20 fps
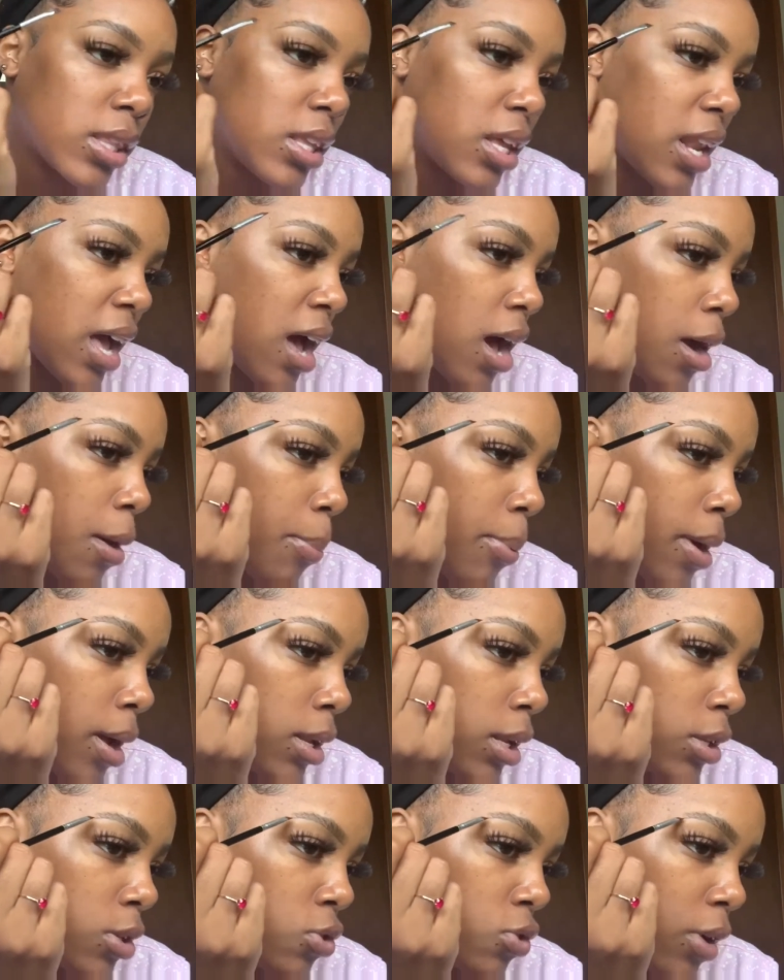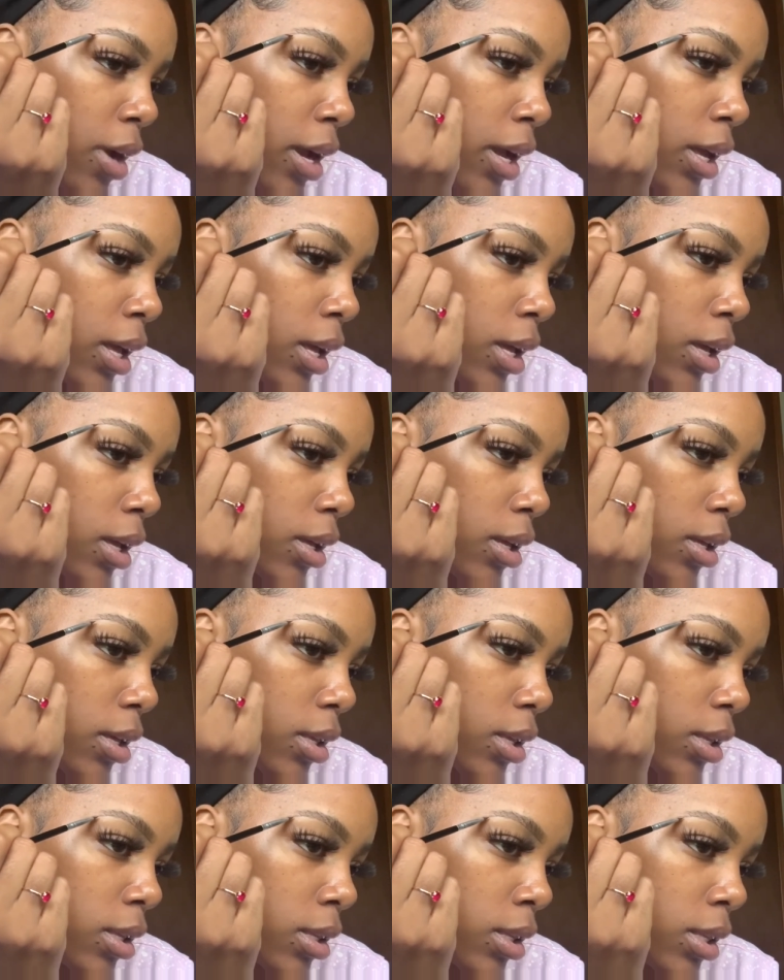then I'll probably drag it
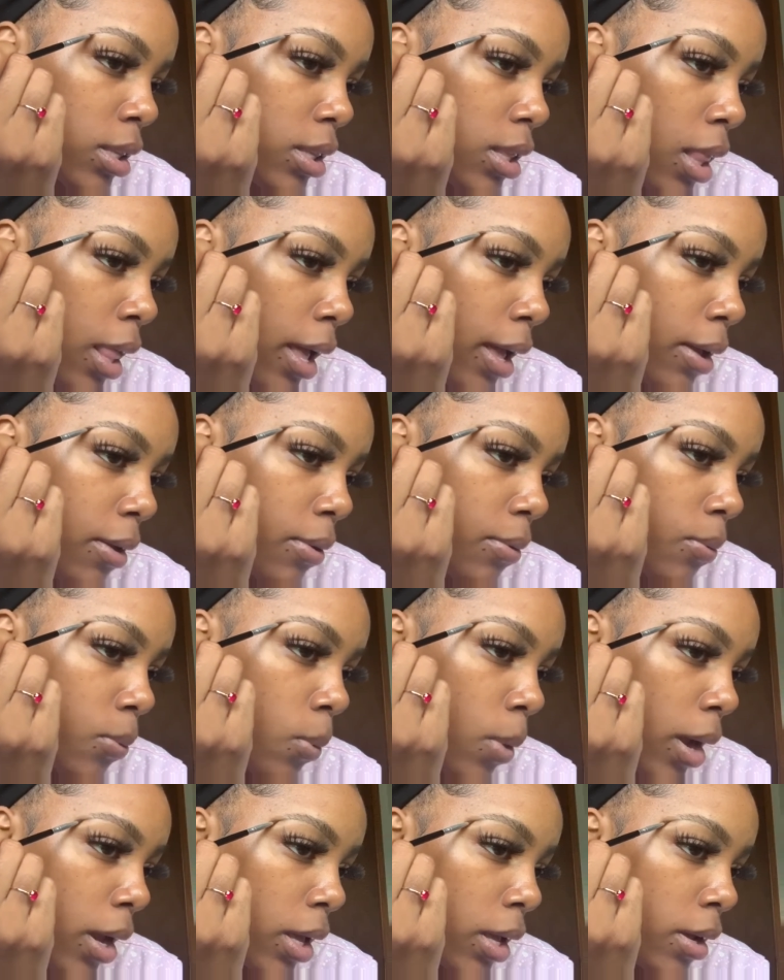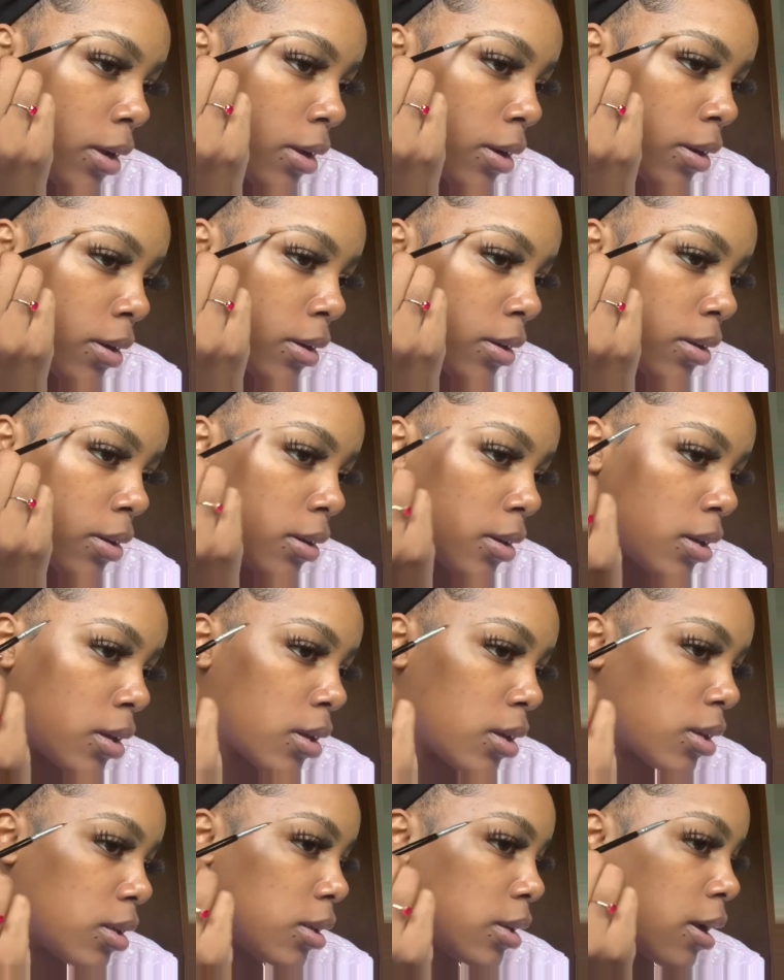like right here,
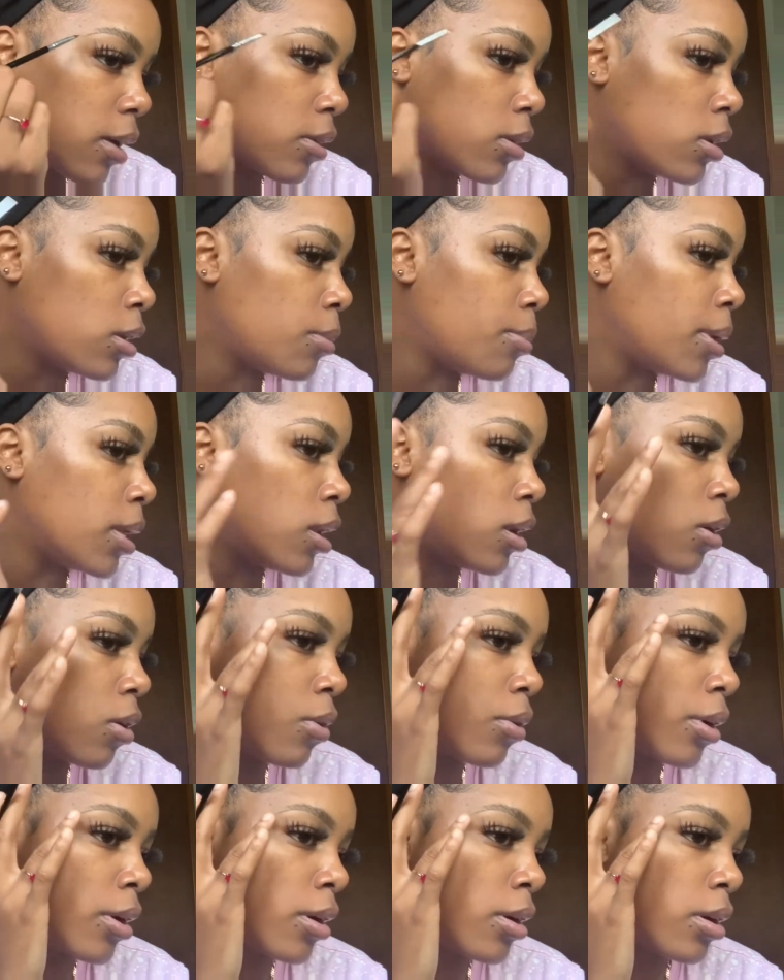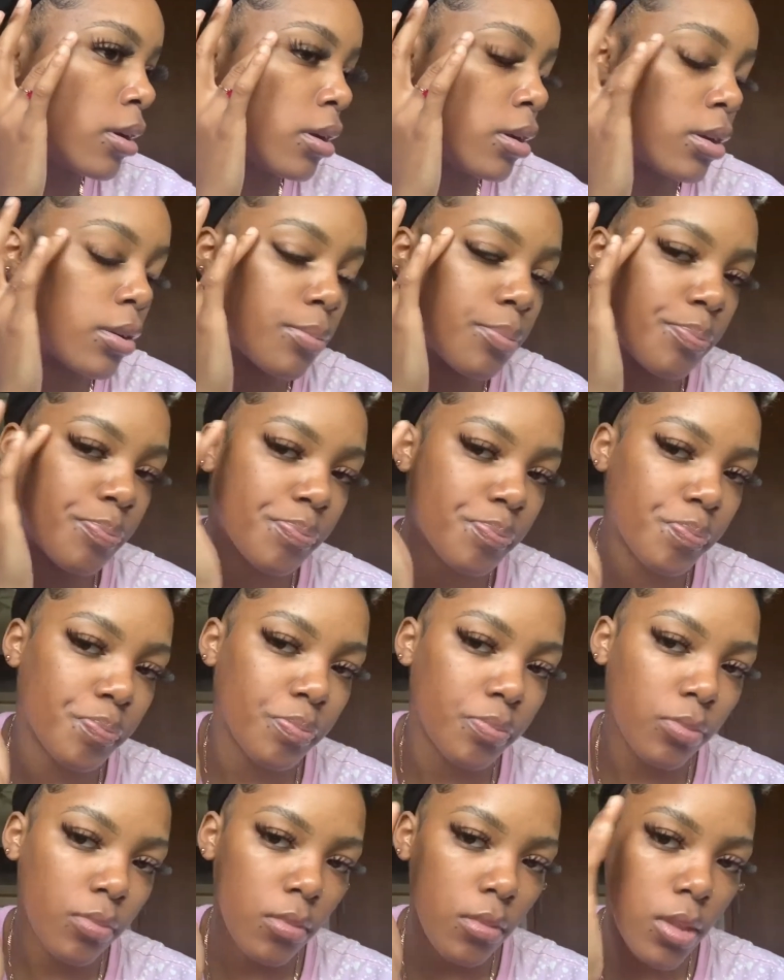down a little bit lower
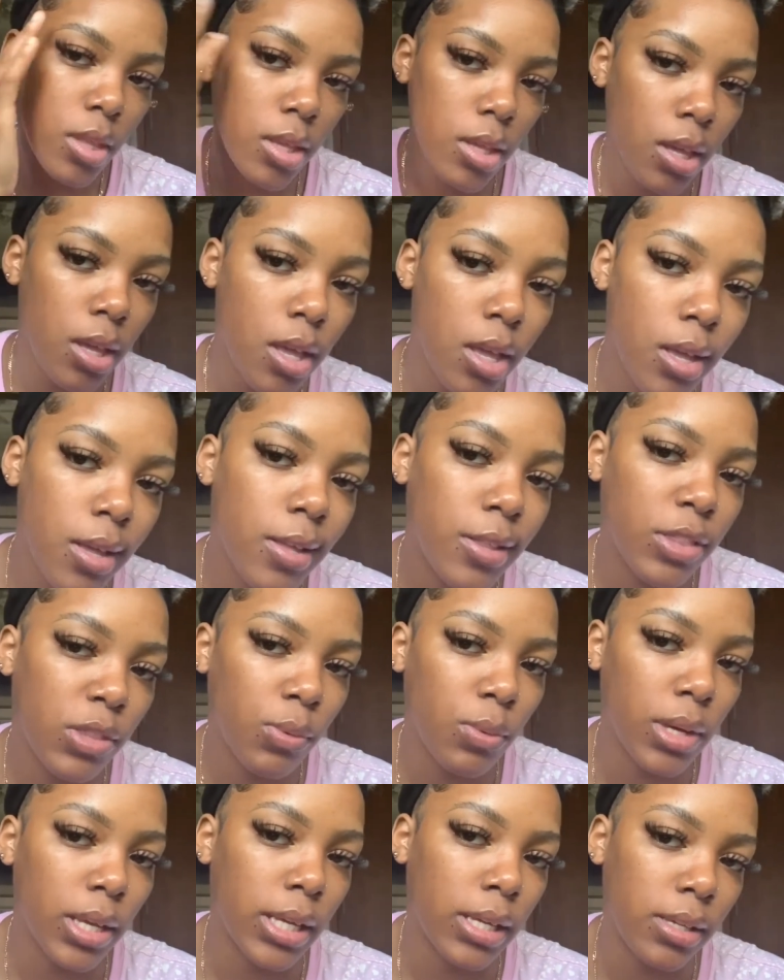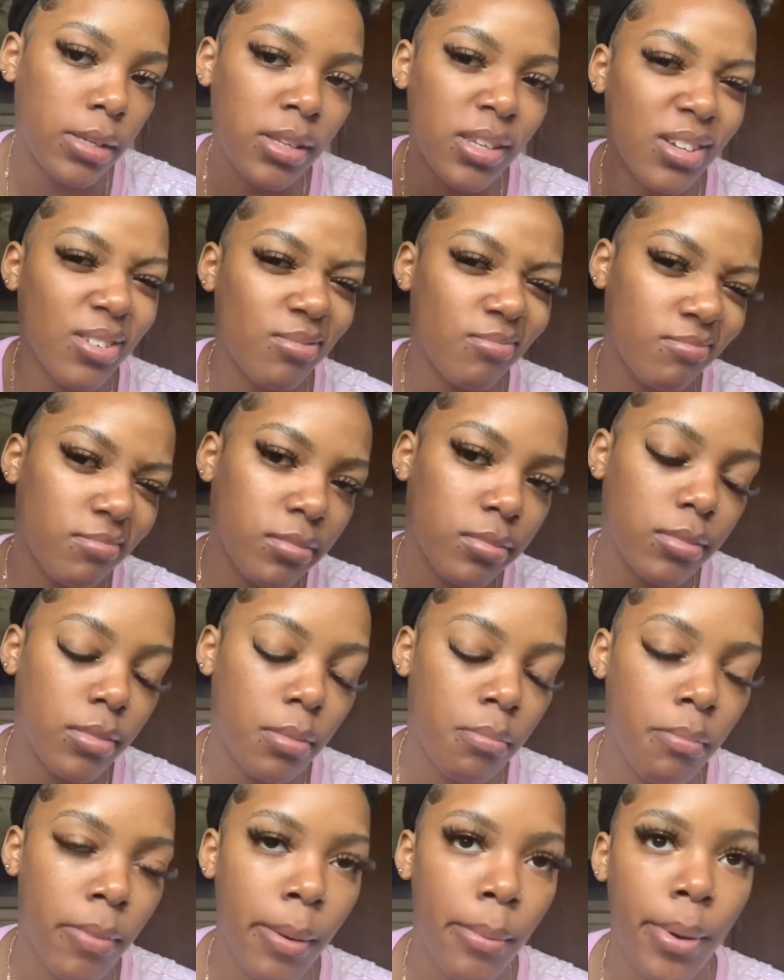to what, you know,
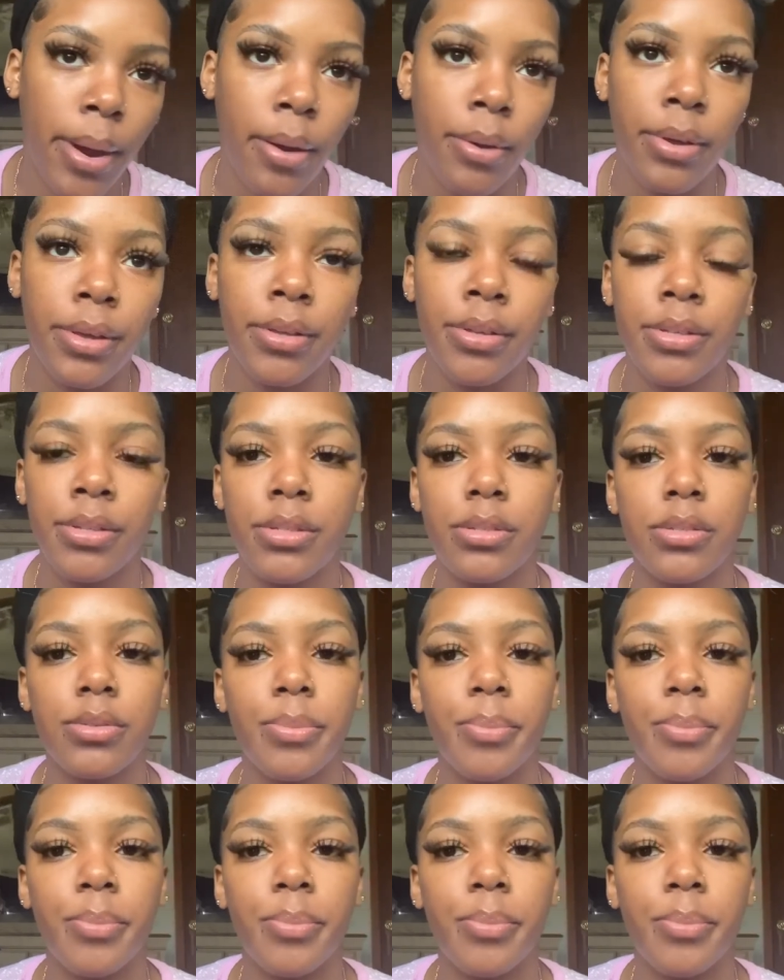my brow is.